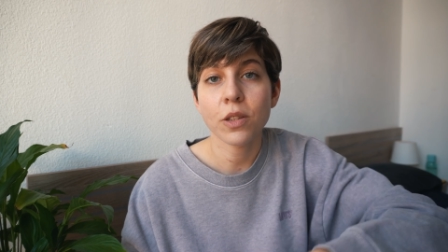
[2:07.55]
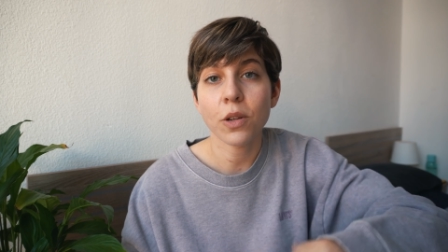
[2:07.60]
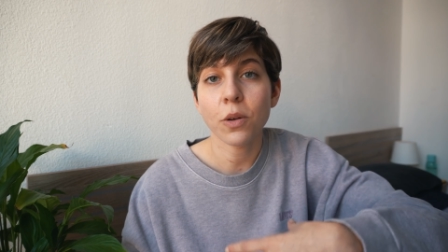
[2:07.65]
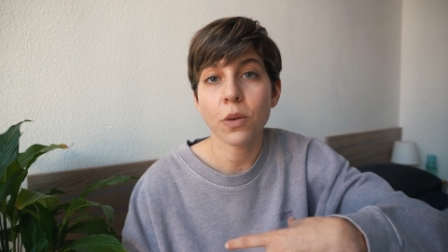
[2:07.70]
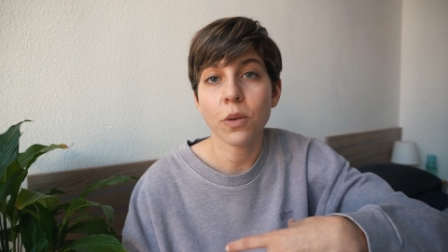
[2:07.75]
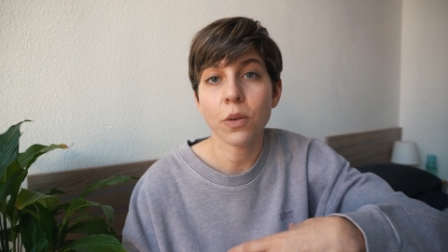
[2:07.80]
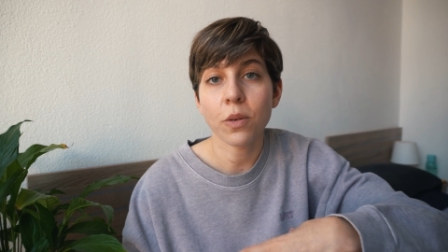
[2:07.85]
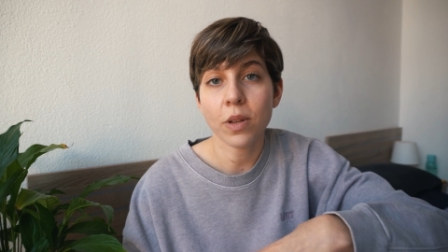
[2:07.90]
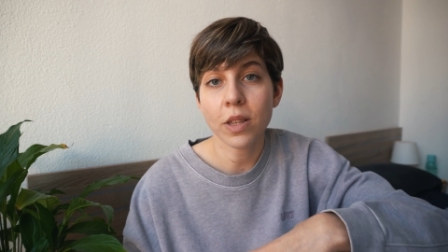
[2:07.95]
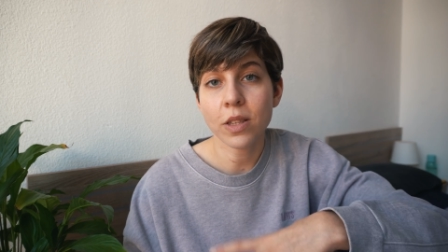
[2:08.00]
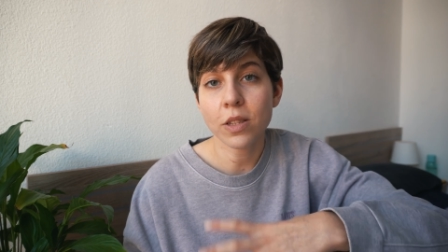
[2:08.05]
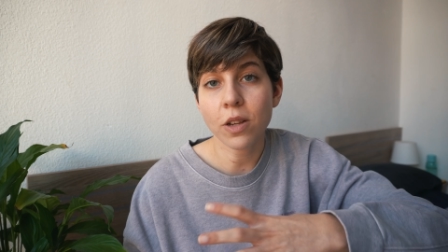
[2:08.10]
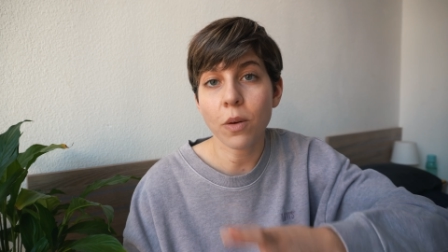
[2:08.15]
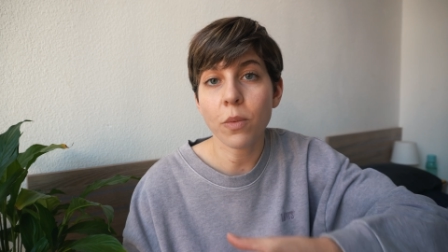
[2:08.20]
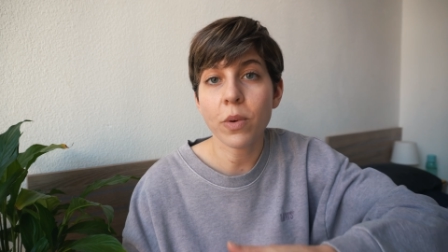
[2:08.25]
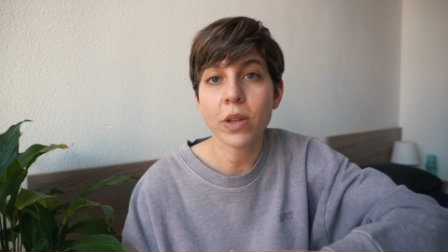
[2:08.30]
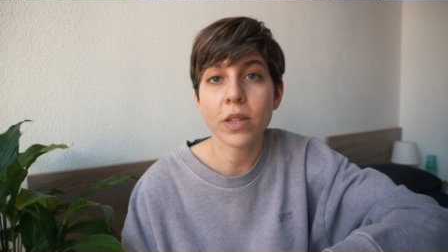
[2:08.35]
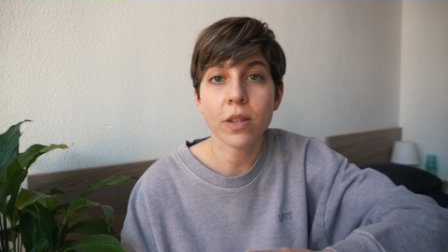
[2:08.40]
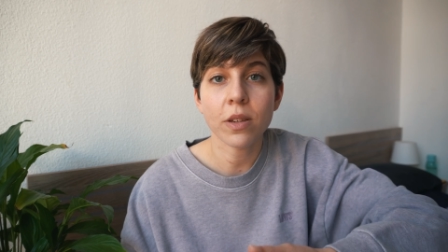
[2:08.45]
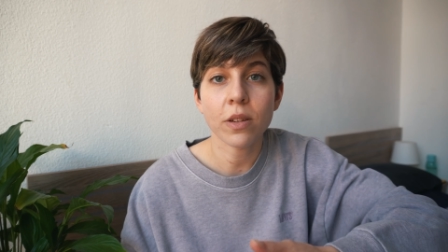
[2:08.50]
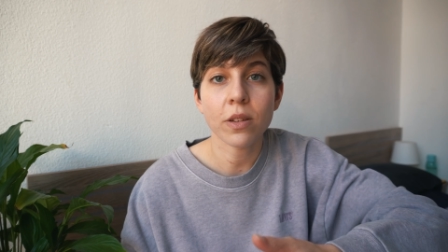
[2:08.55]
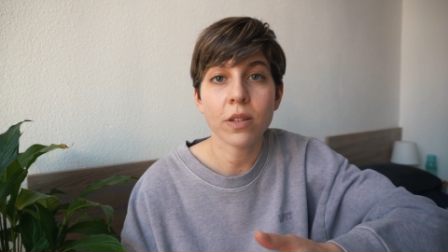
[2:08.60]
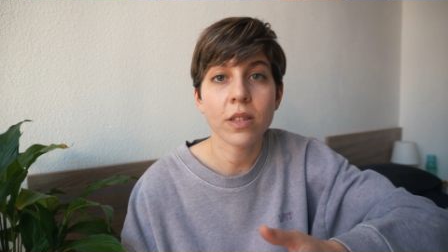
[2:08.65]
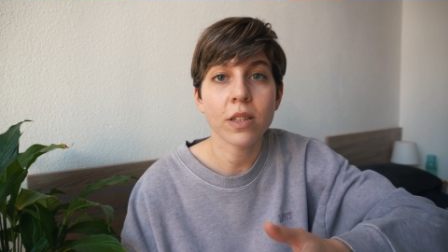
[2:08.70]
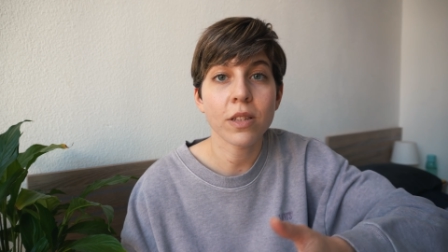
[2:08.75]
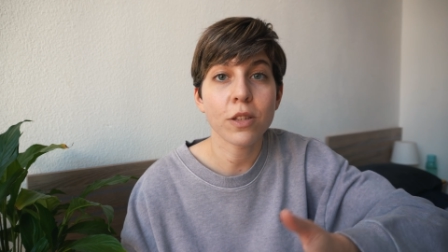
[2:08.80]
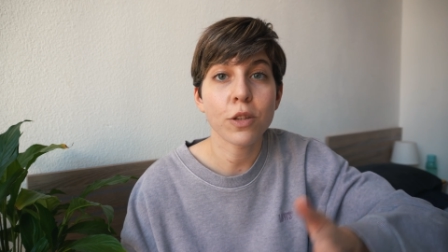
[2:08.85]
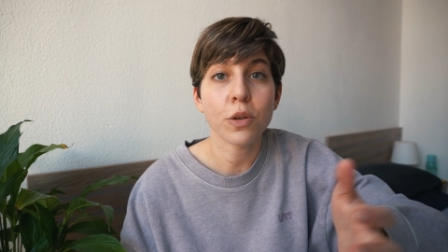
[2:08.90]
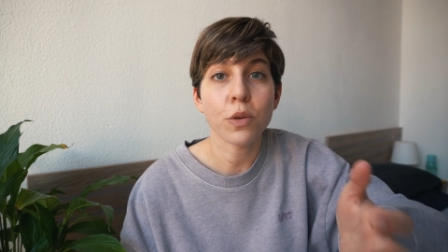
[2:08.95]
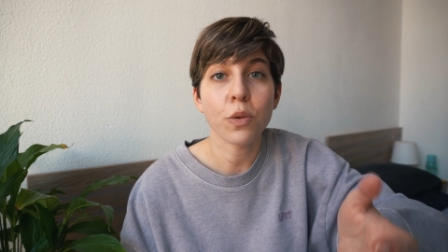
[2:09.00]
So it's always
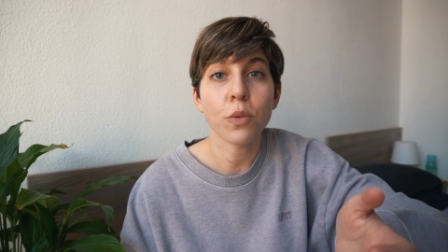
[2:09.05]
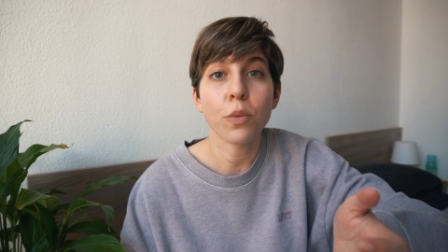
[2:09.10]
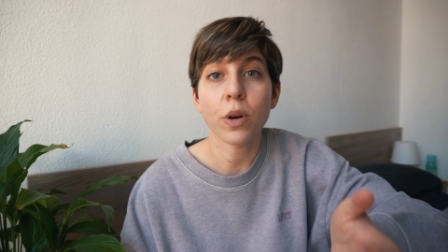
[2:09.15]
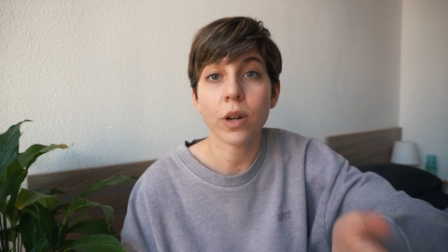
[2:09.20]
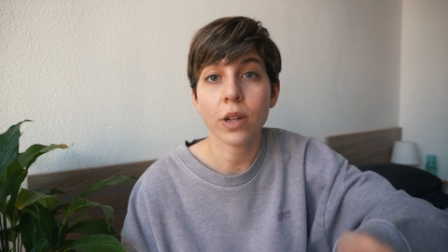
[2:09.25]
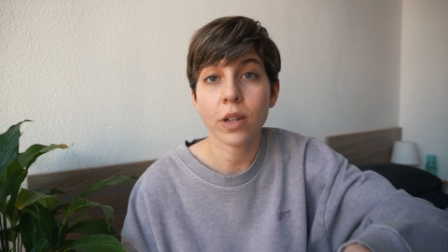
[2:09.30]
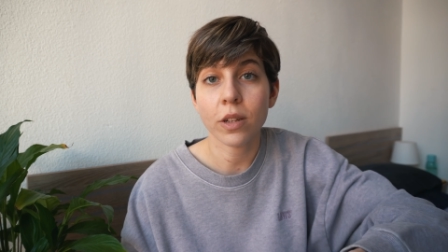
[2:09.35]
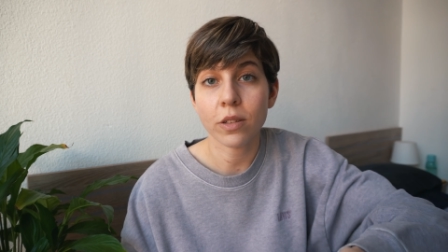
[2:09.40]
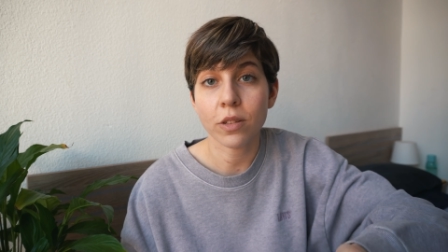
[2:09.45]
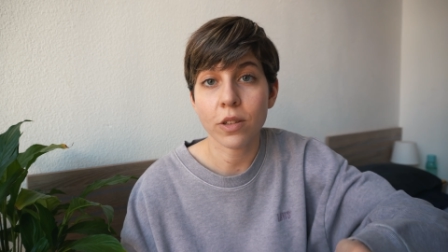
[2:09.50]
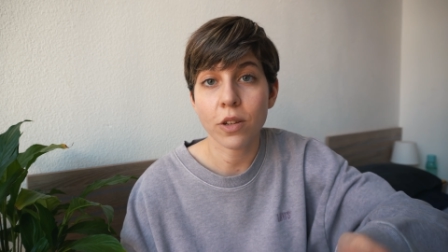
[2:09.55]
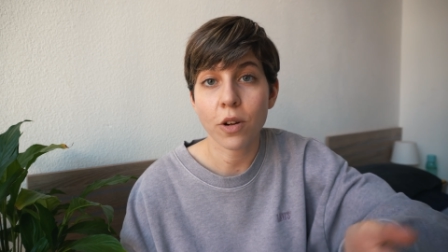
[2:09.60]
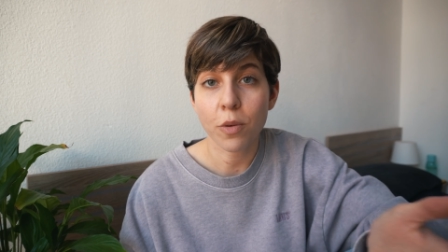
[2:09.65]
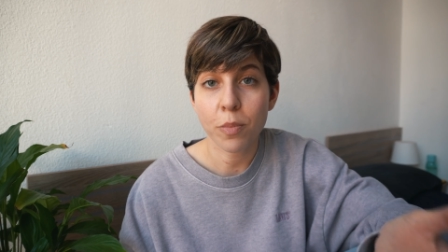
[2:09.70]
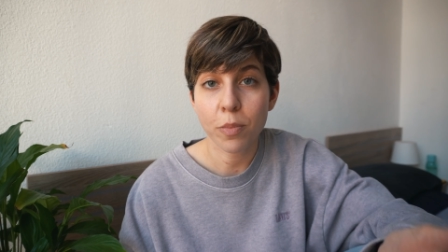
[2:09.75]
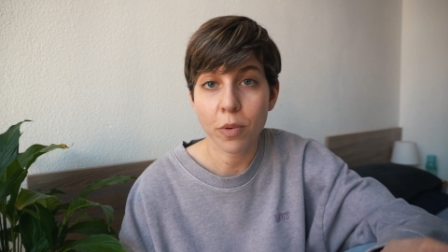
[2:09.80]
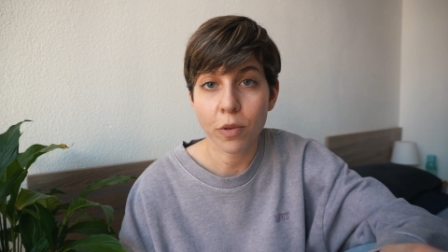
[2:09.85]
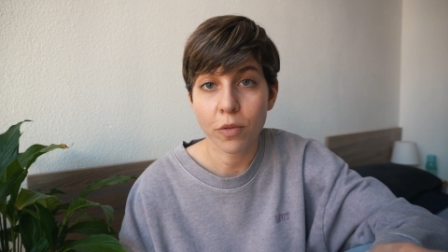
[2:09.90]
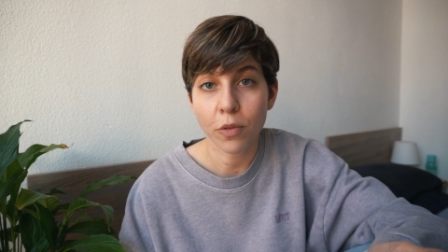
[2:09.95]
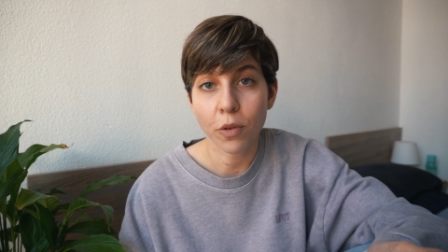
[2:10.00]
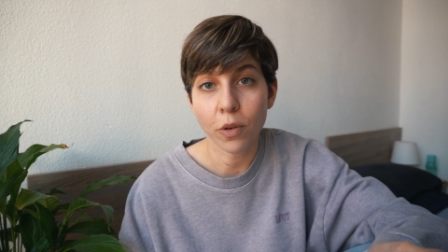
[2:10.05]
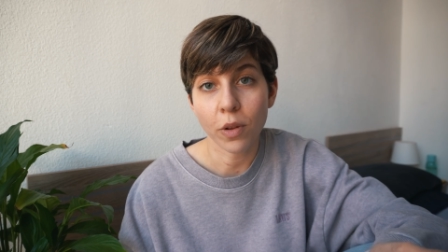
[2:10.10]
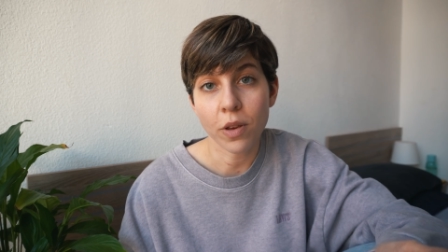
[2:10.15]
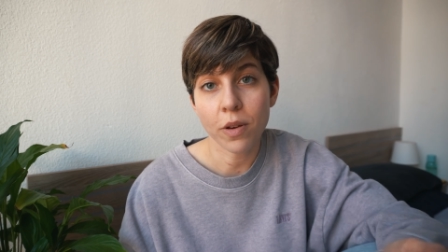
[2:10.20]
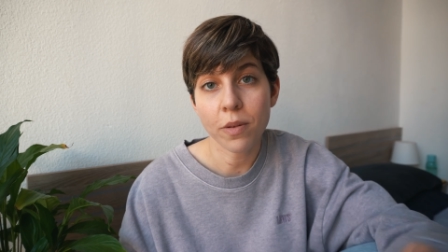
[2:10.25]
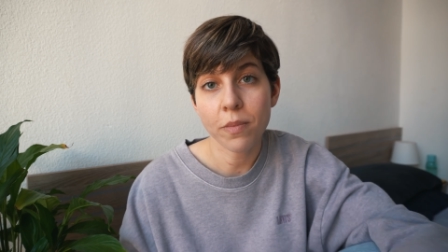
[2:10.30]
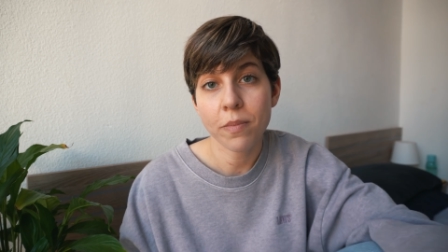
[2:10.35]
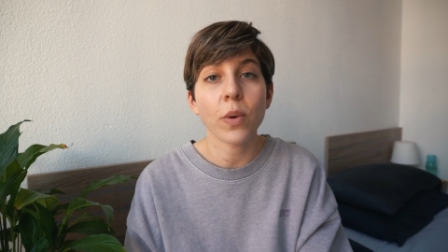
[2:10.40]
good to work on your portfolio.